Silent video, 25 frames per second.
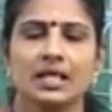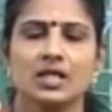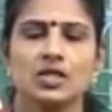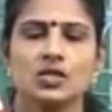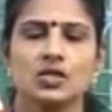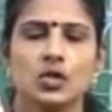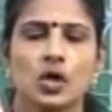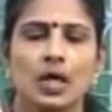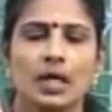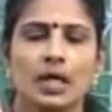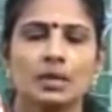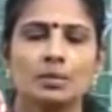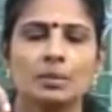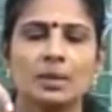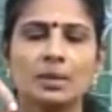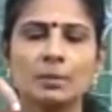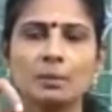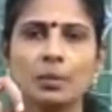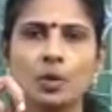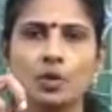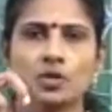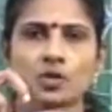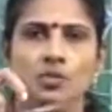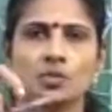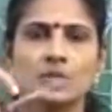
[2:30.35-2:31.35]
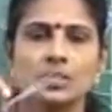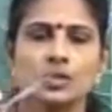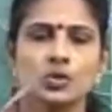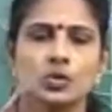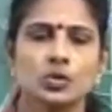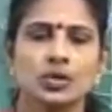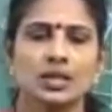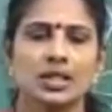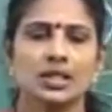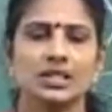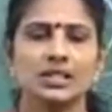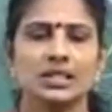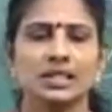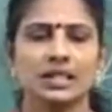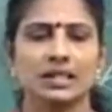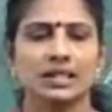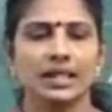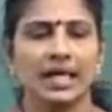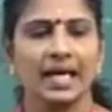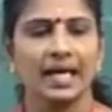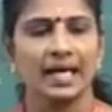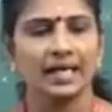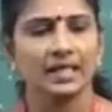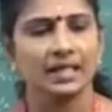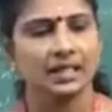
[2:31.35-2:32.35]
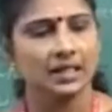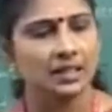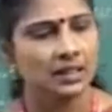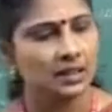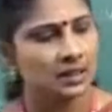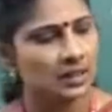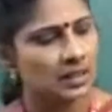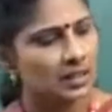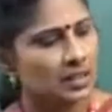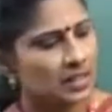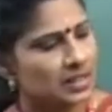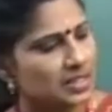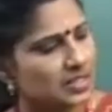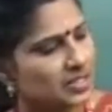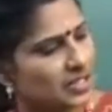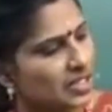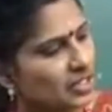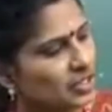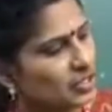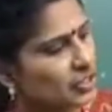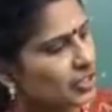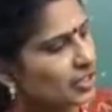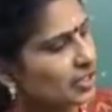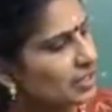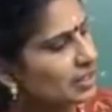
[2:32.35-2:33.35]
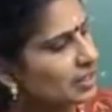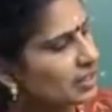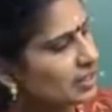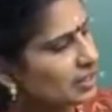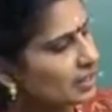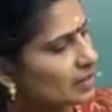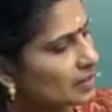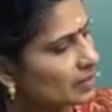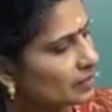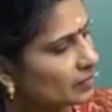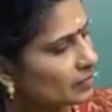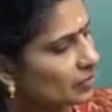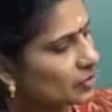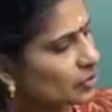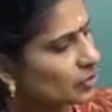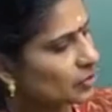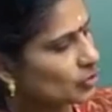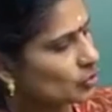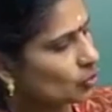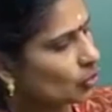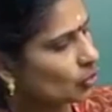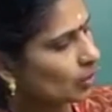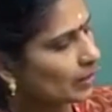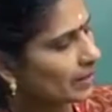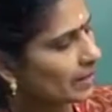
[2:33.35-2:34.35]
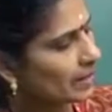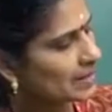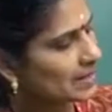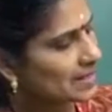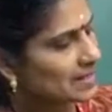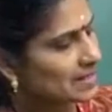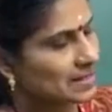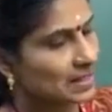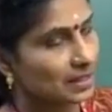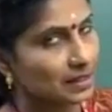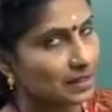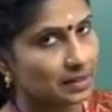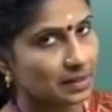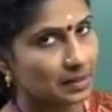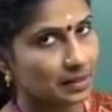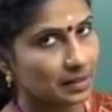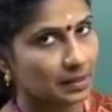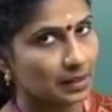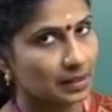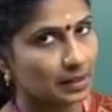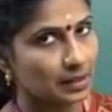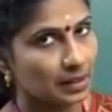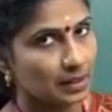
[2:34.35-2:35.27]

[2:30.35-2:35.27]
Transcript: so I will be possible to get that angle section which is called as a circle.